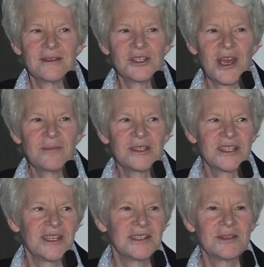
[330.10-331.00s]

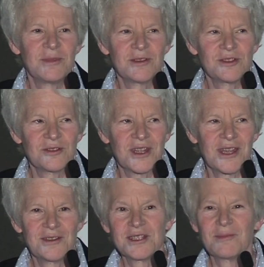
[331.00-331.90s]
Chaplaincy and spiritual
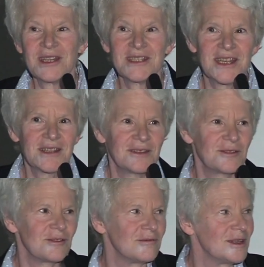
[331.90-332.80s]
care is my second
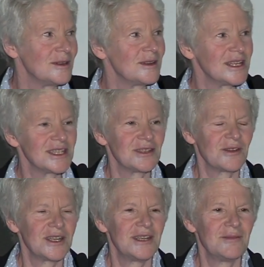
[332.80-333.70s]
career. I
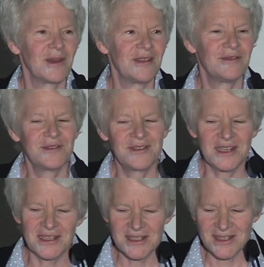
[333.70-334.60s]
started in my
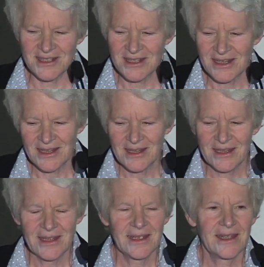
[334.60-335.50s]
50s.
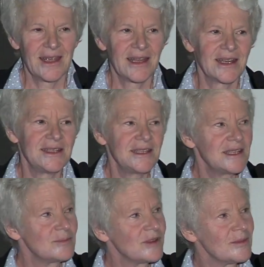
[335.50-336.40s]
And I did
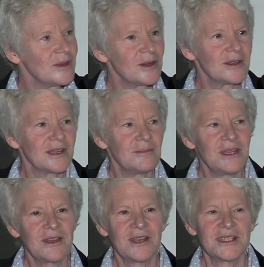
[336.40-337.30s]
it primarily
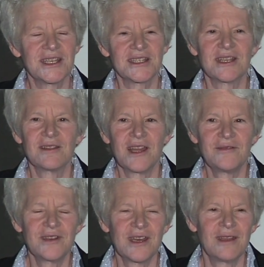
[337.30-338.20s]
because as a
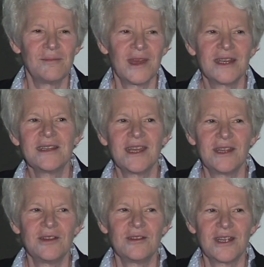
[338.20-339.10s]
lifetime
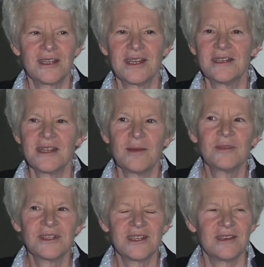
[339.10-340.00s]
meditator and
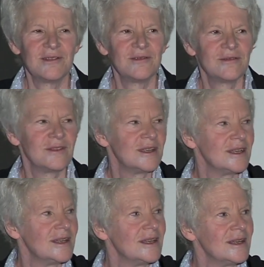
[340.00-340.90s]
contemplative,
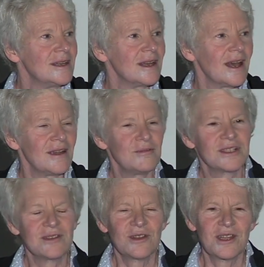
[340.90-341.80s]
I
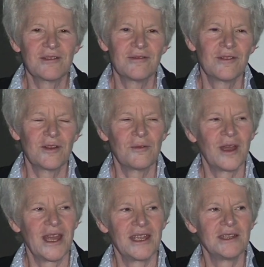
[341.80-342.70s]
was looking for a
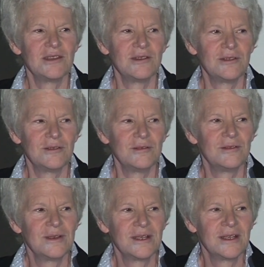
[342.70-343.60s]
way to